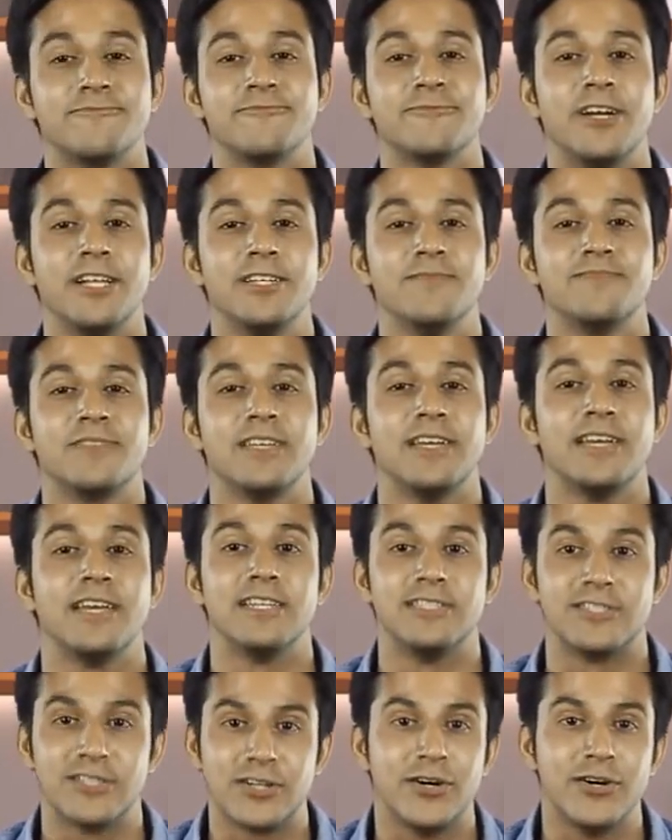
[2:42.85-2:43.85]
Well,
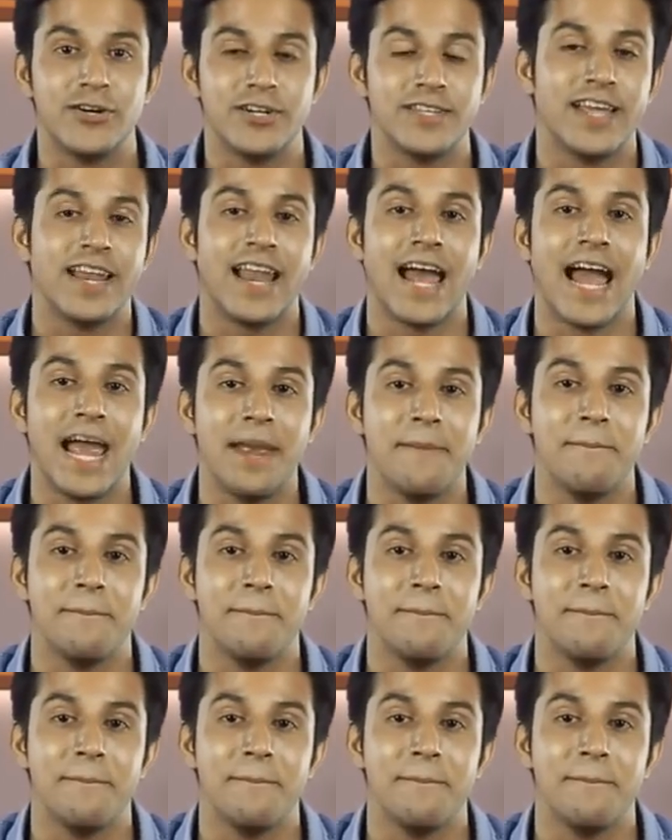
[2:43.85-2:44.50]
it's good that I